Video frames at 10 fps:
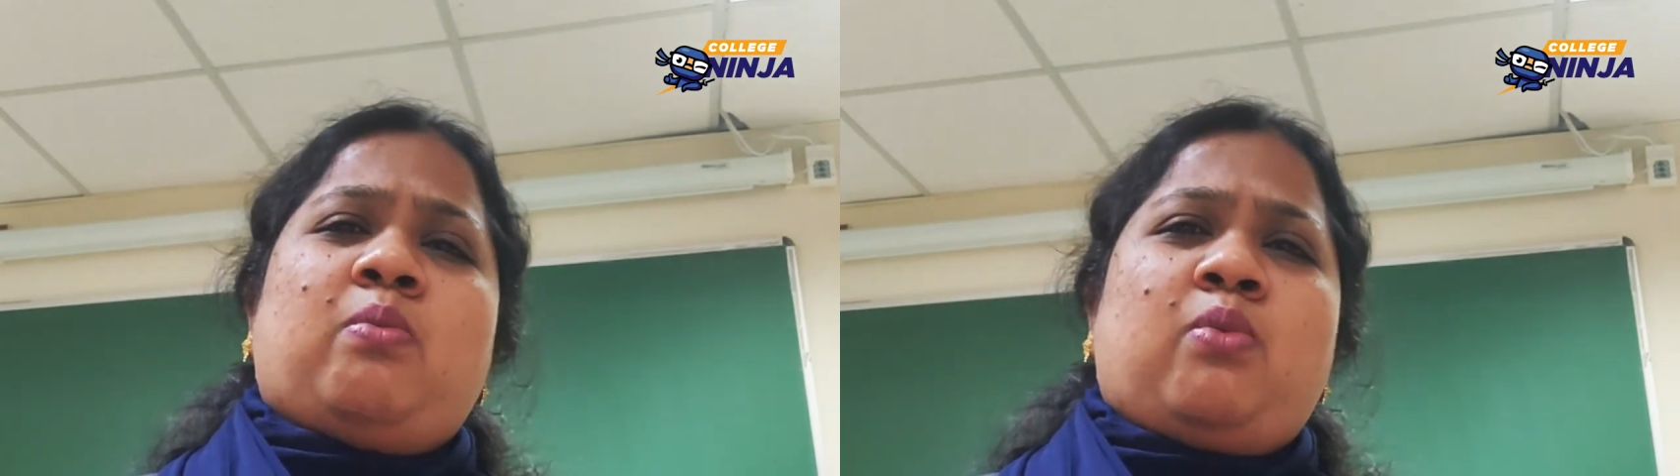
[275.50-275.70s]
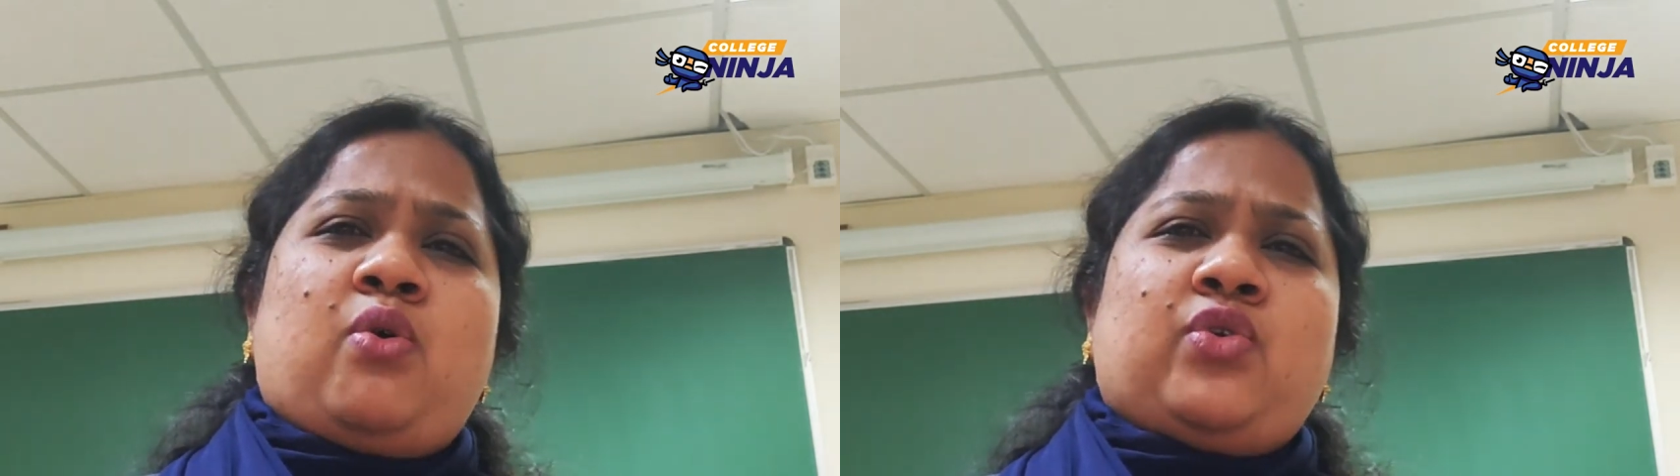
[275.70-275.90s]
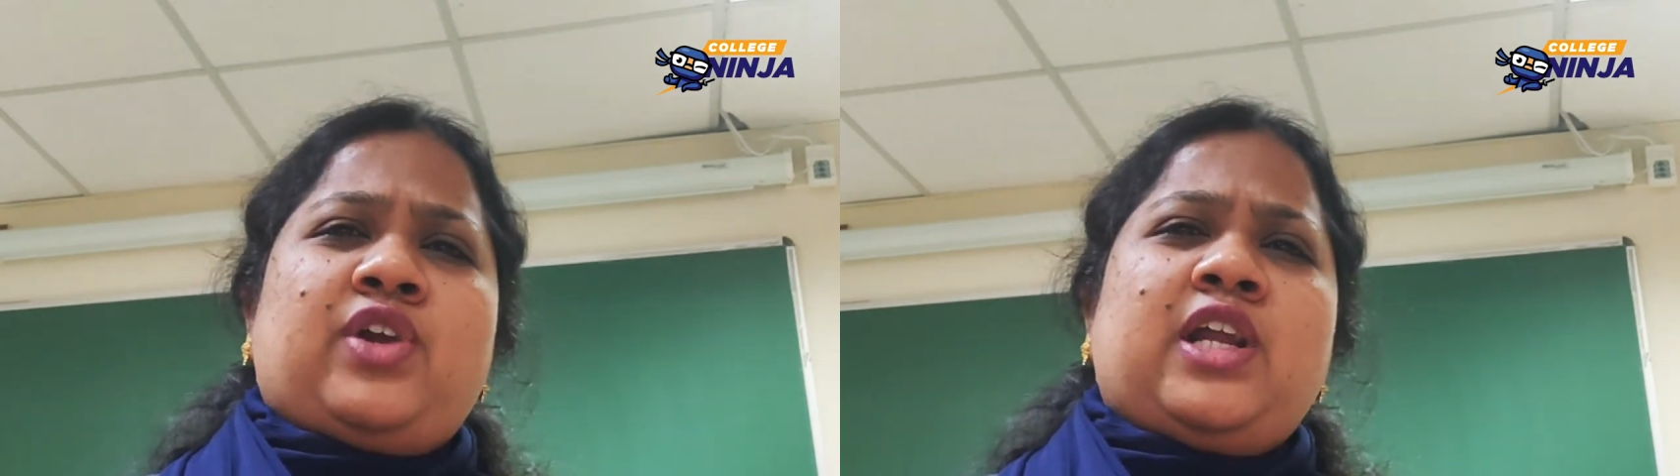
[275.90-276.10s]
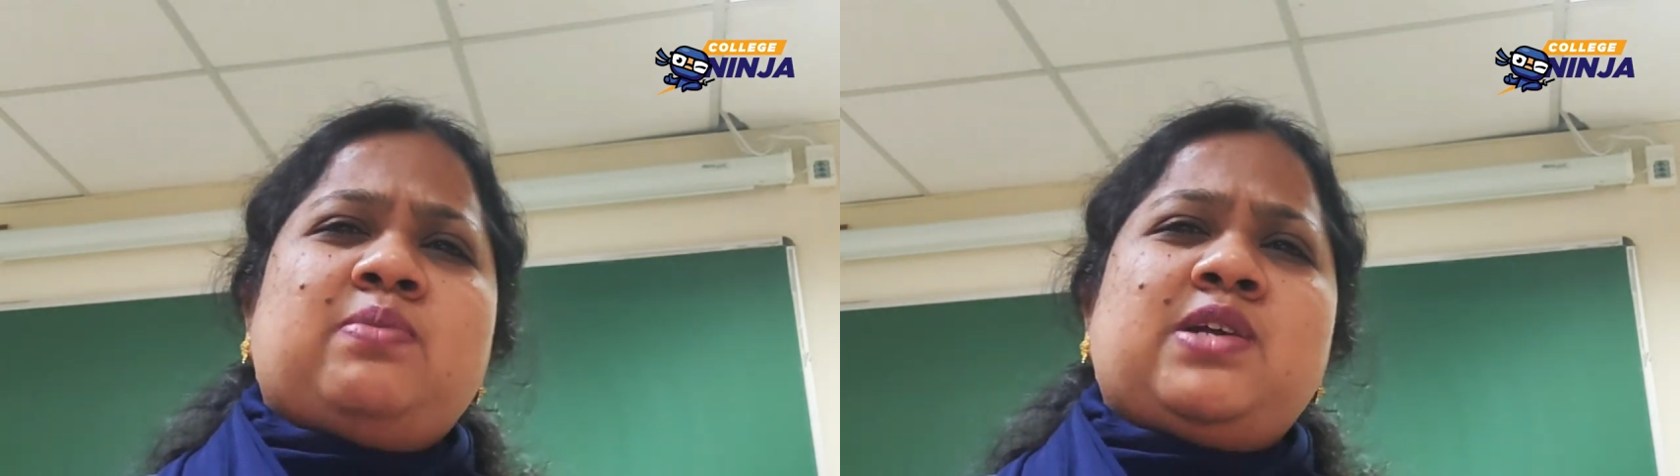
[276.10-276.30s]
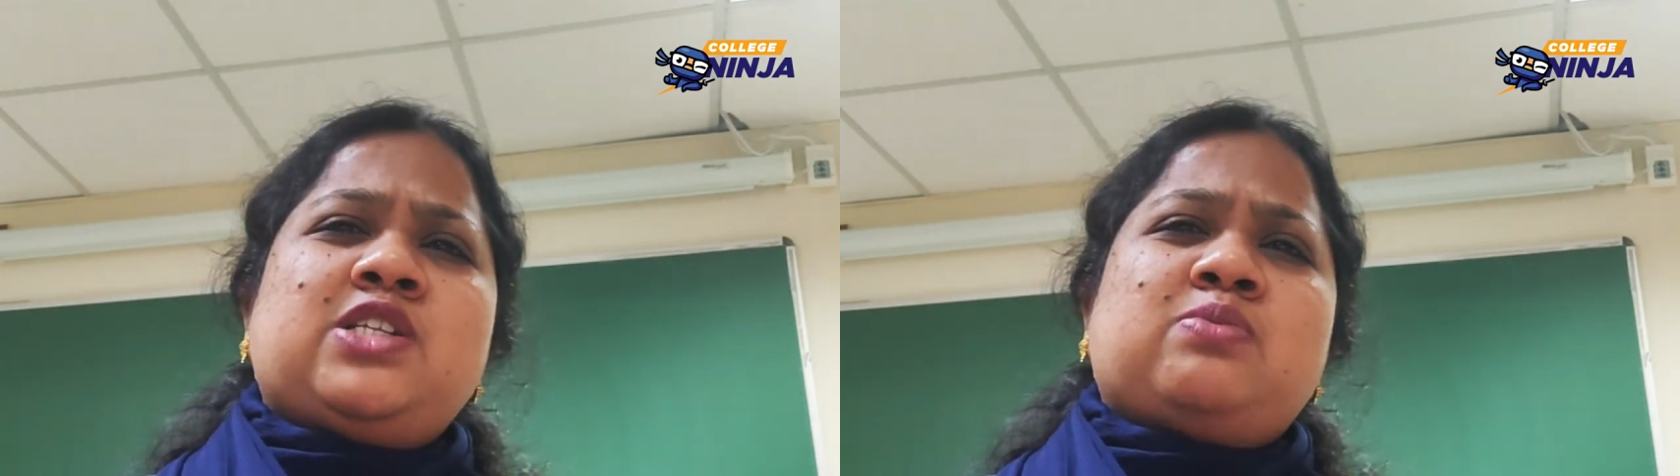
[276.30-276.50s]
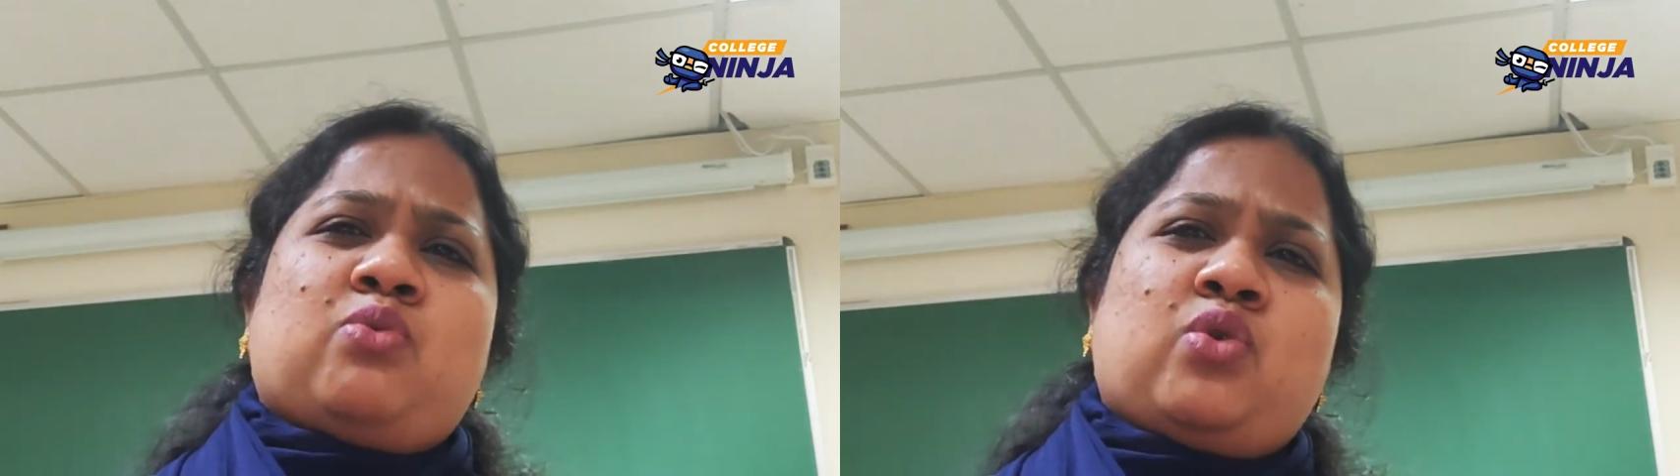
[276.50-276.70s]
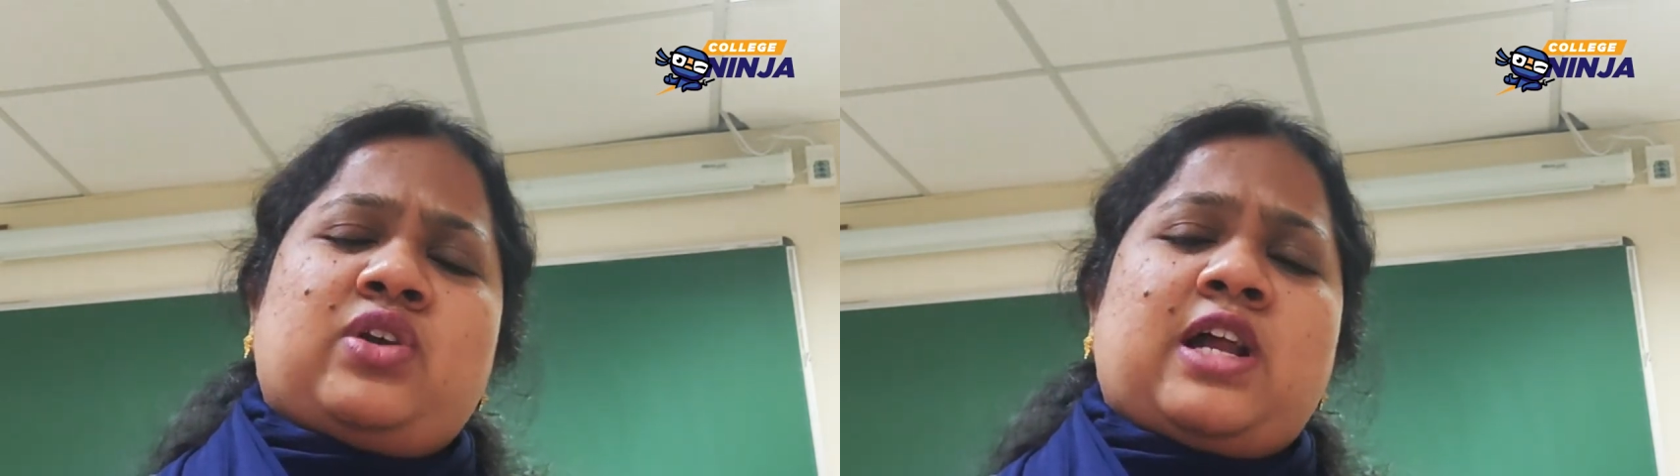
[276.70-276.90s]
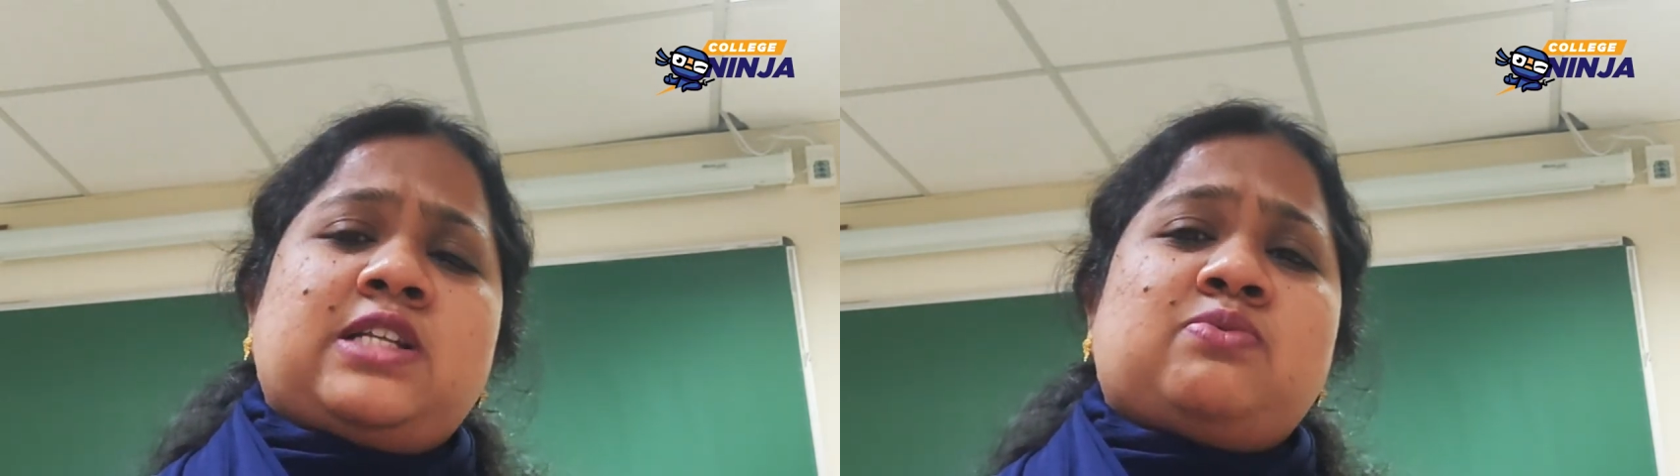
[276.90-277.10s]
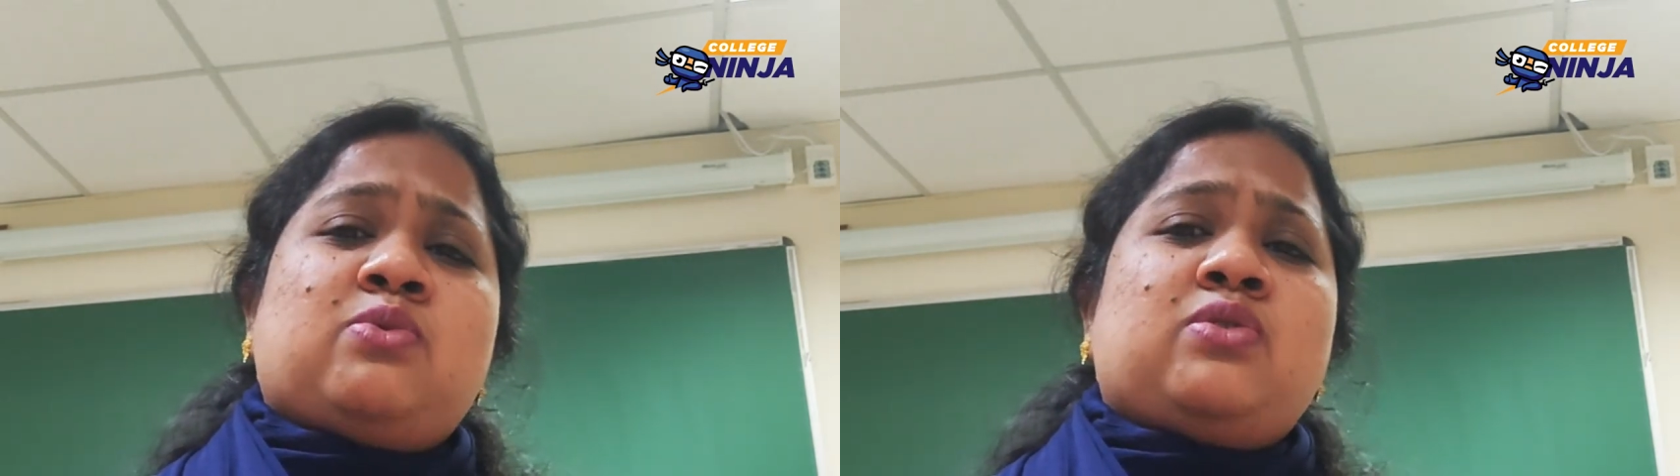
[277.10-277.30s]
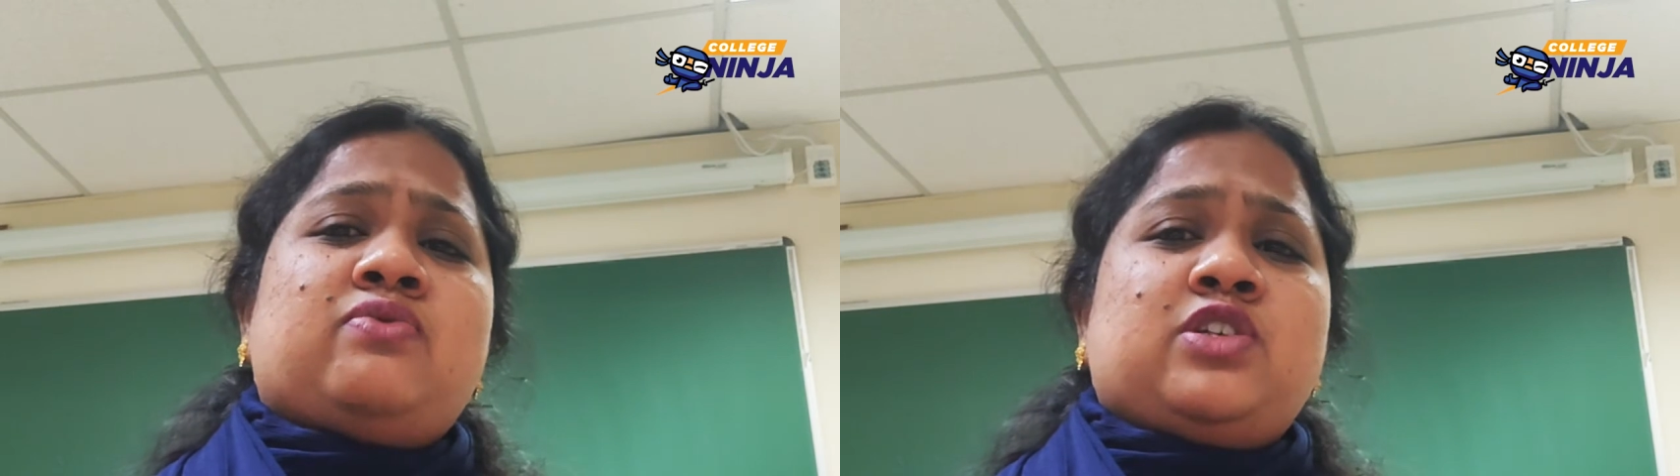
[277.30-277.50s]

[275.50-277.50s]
More trade means more transport,